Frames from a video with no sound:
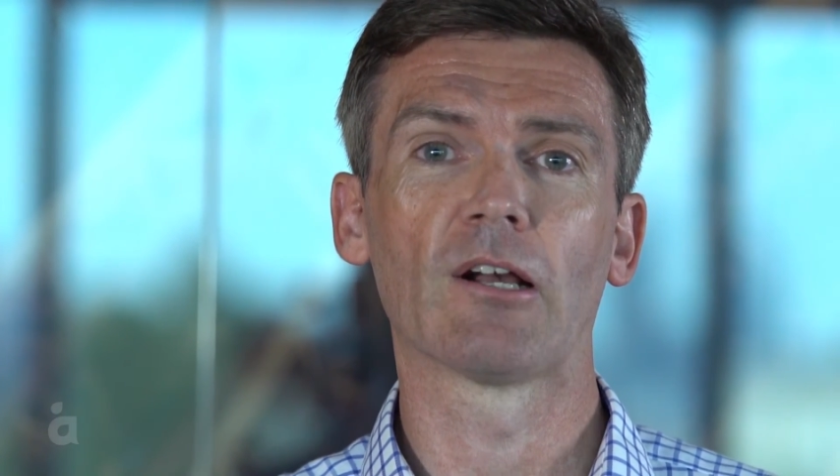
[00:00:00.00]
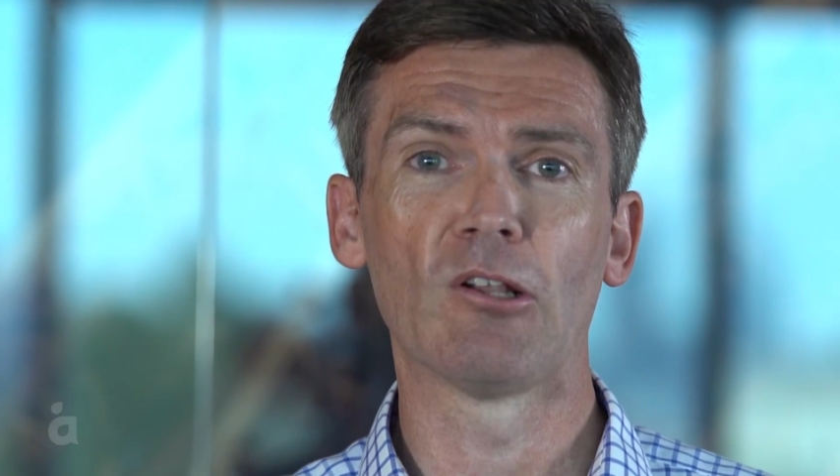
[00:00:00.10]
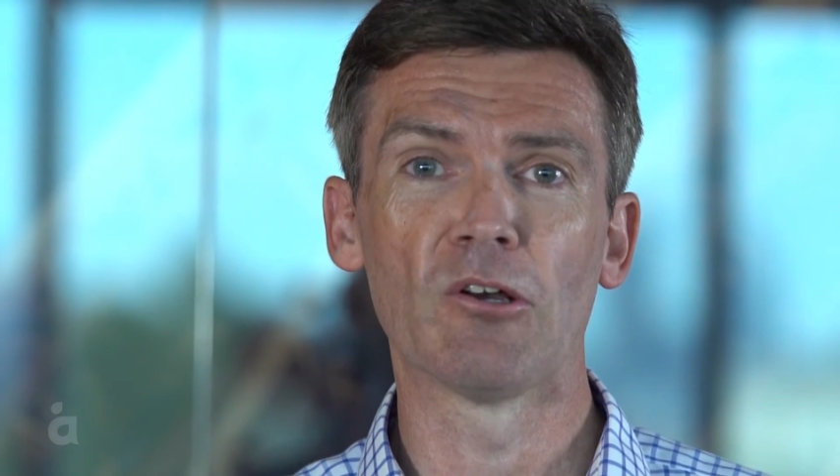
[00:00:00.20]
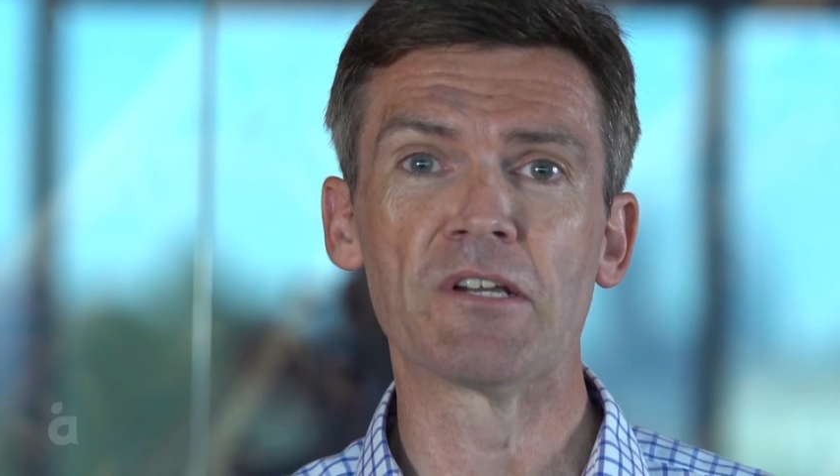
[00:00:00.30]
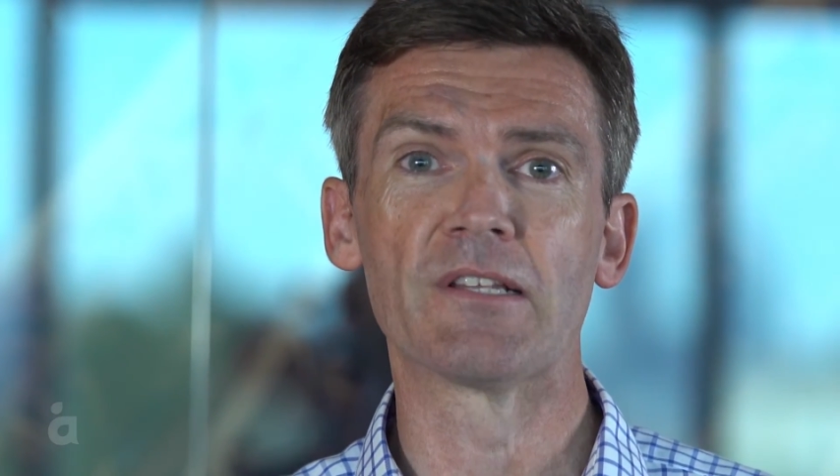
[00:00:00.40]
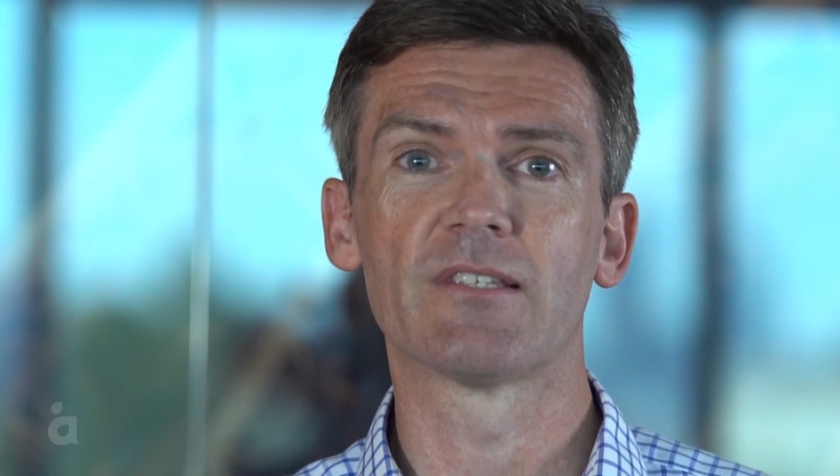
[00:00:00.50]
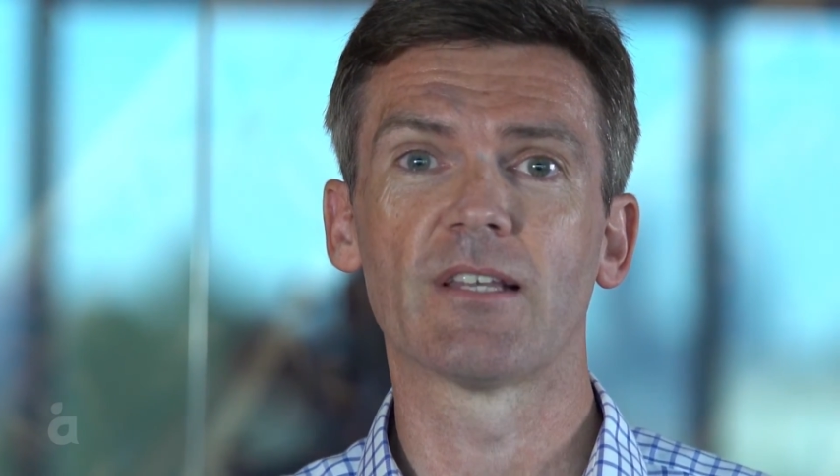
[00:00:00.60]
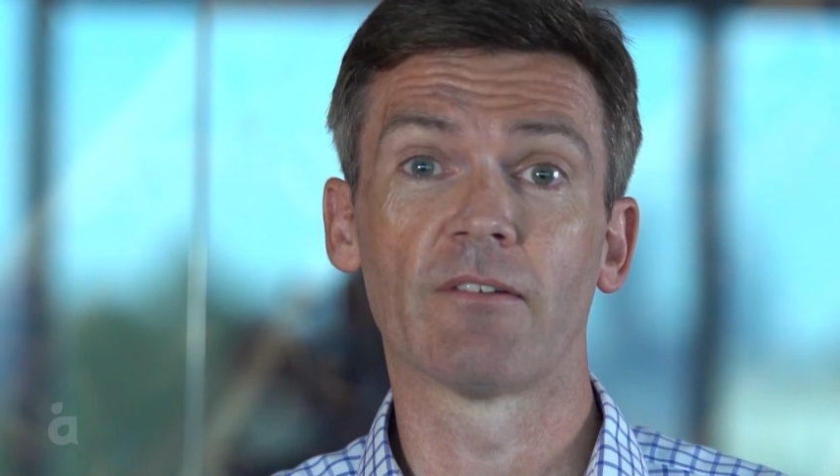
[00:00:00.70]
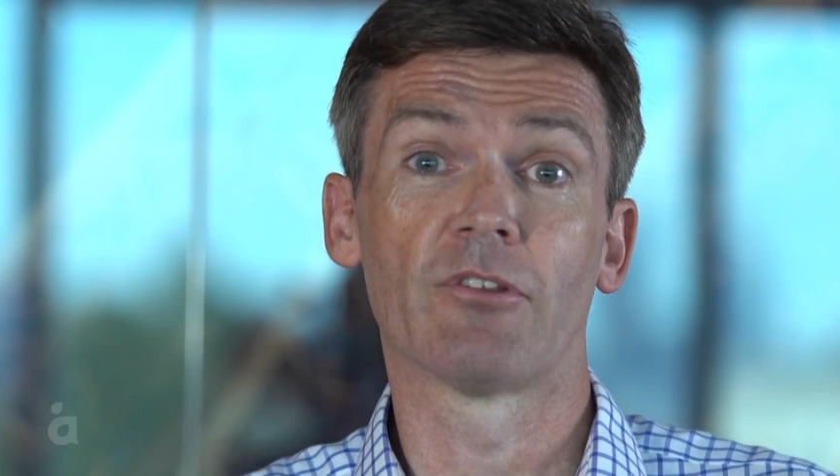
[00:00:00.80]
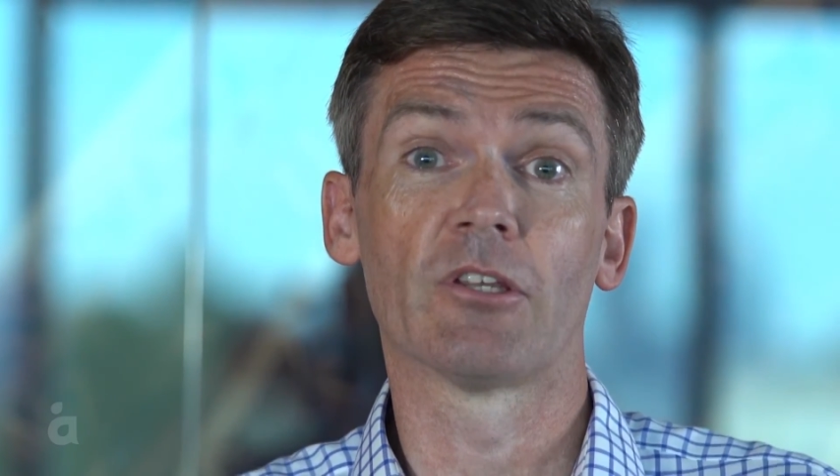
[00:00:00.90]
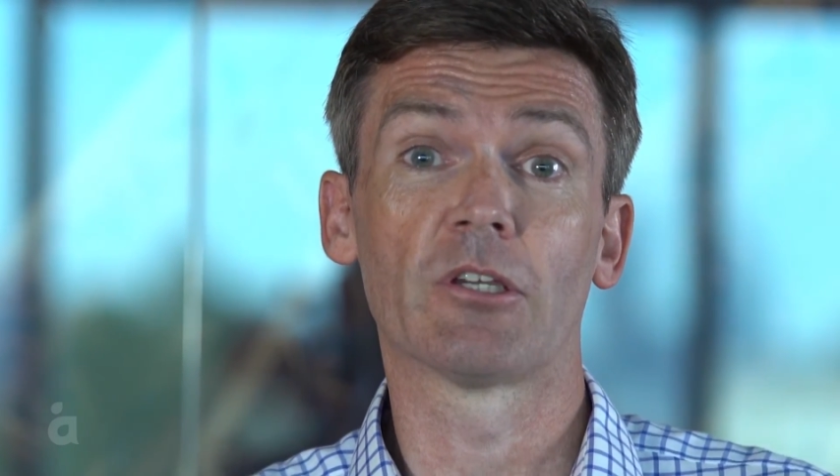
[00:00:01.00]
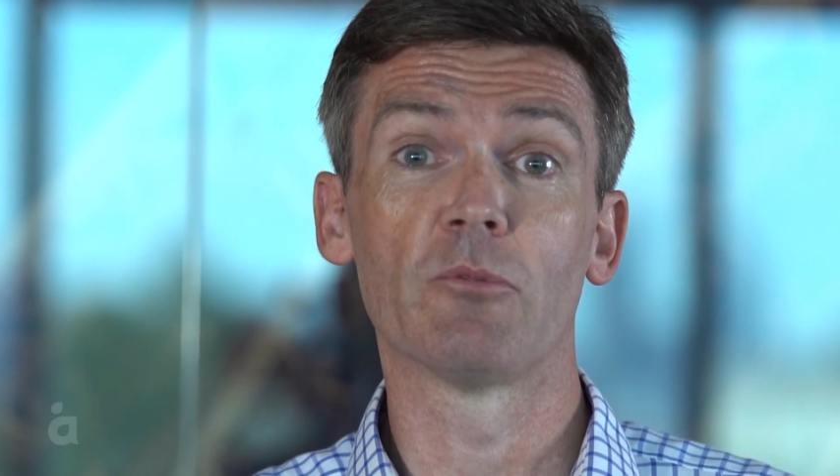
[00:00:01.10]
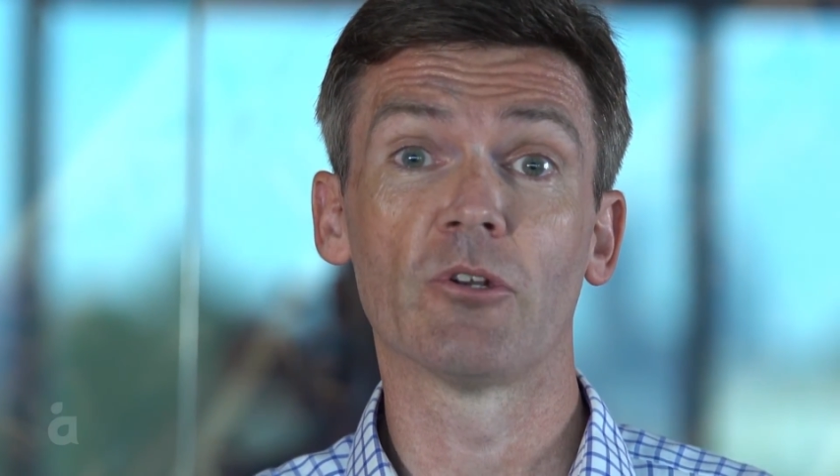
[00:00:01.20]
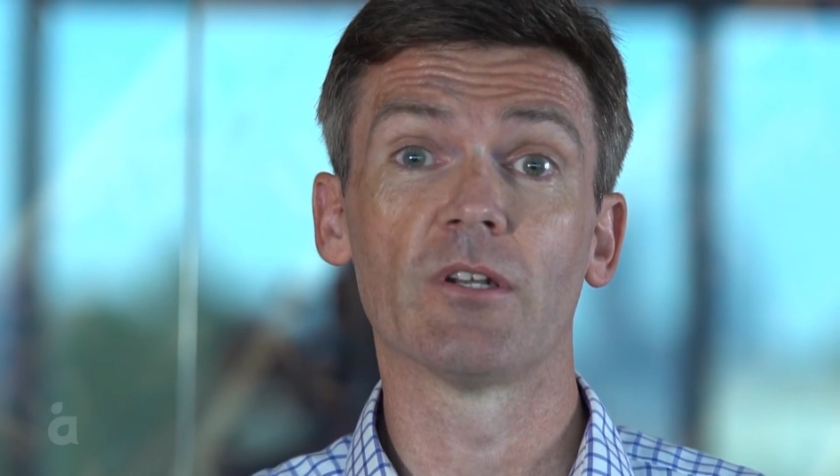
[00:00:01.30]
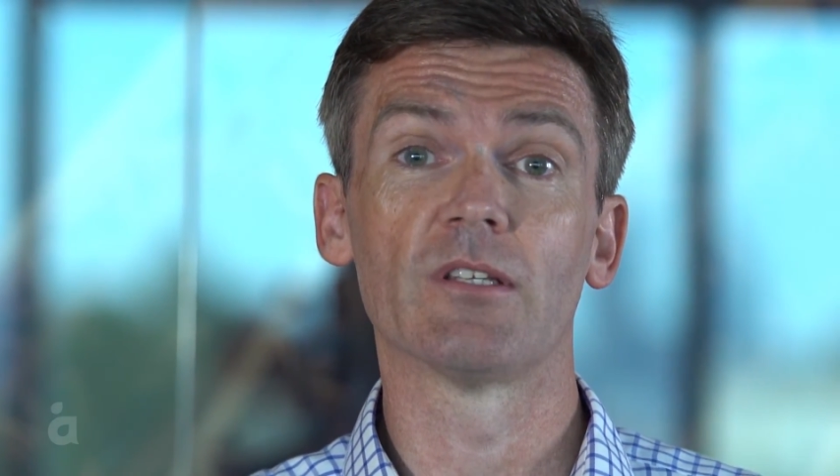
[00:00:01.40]
clients and for the
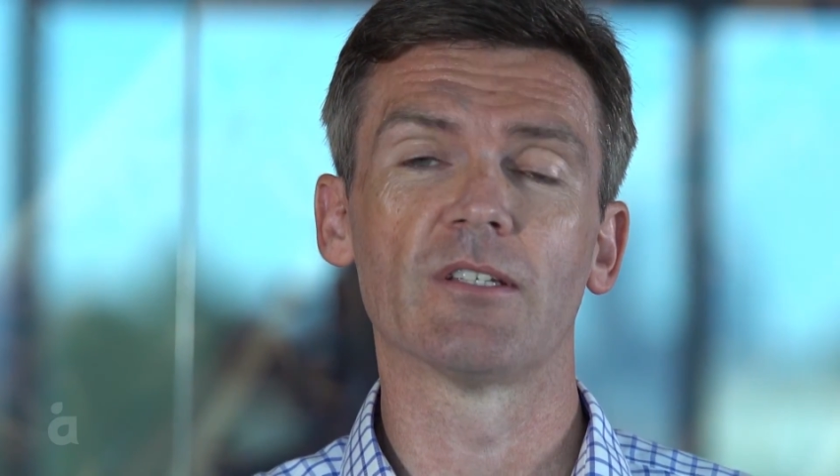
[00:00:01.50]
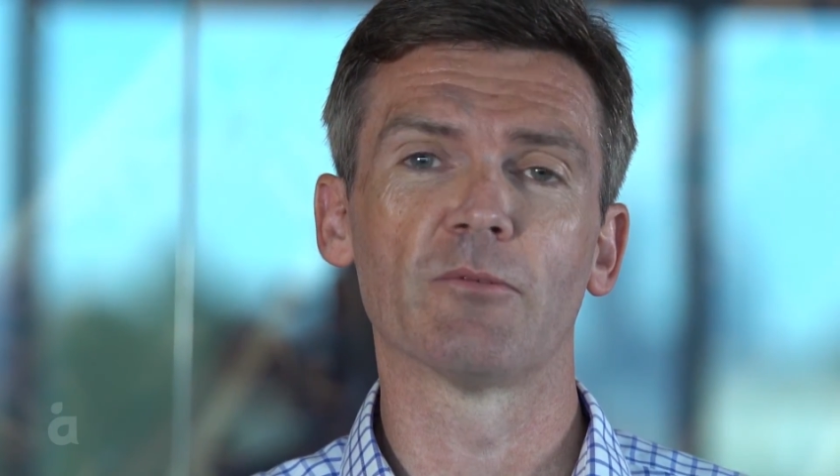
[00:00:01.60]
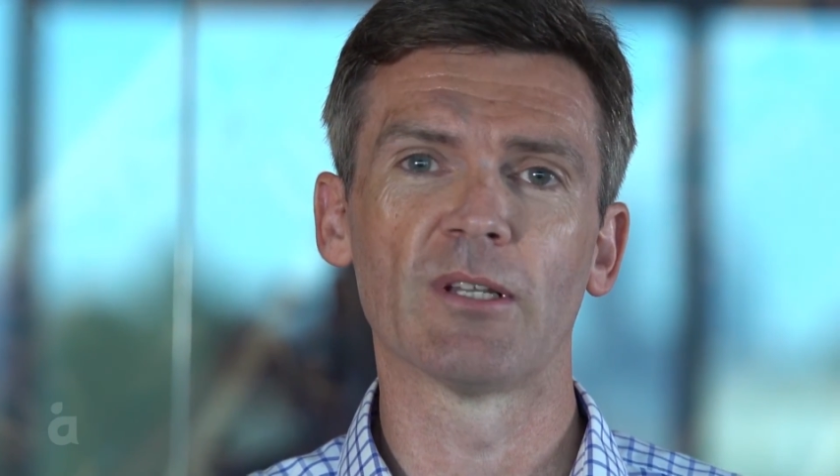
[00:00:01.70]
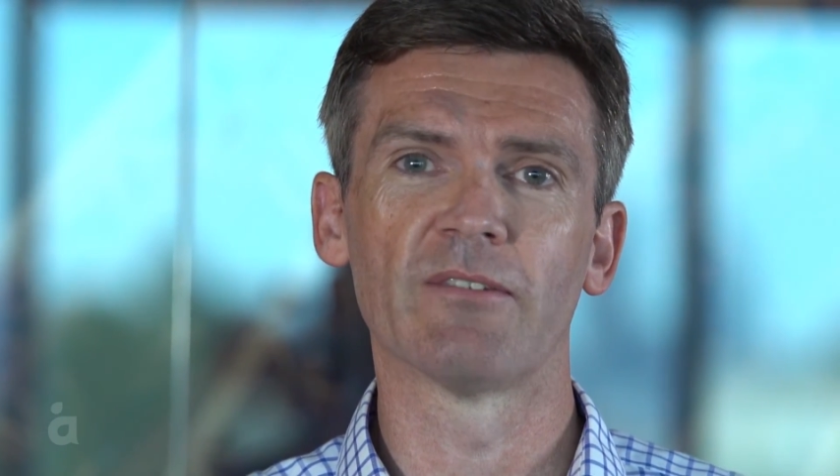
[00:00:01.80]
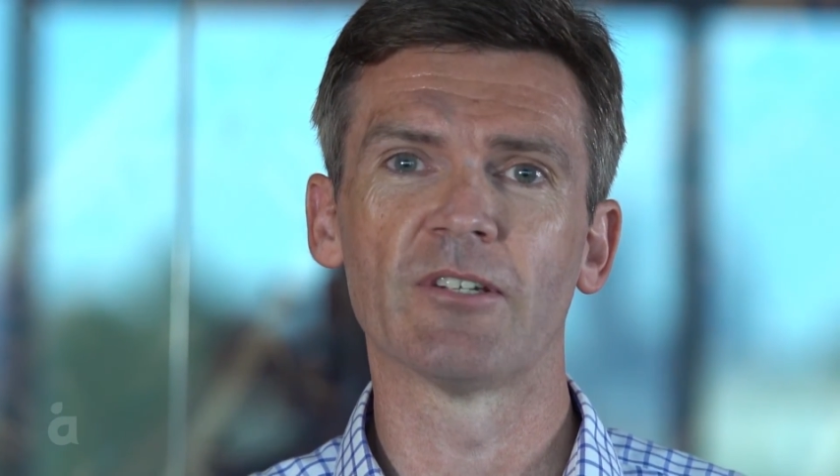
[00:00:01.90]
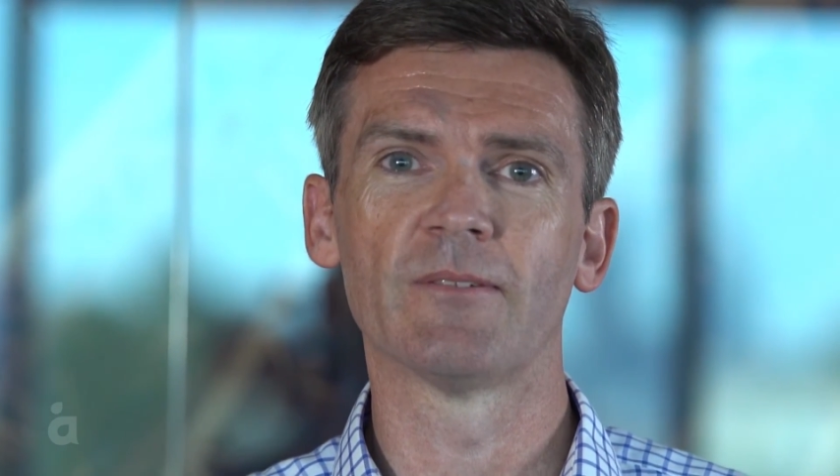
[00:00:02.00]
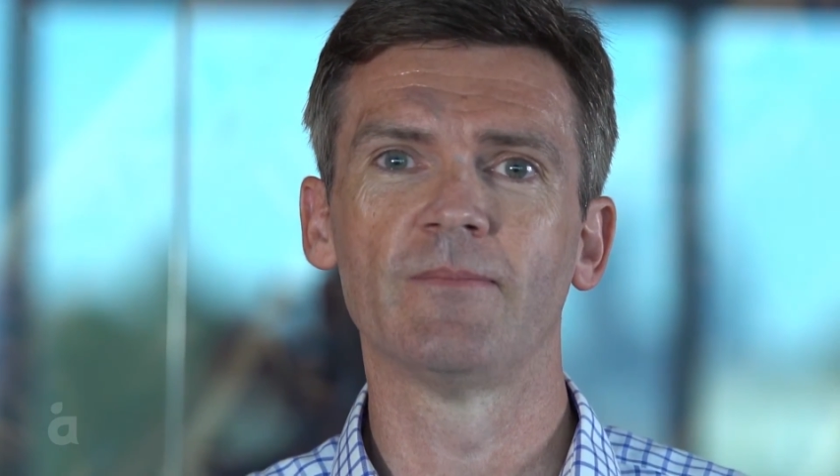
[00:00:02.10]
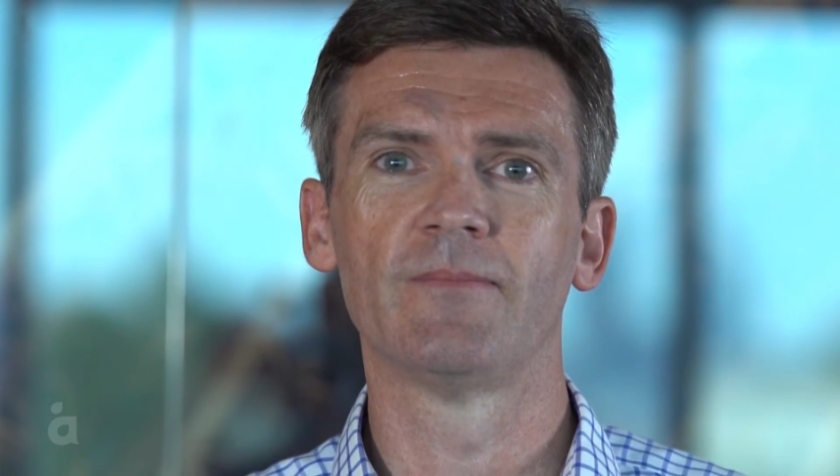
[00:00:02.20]
communities that we live in.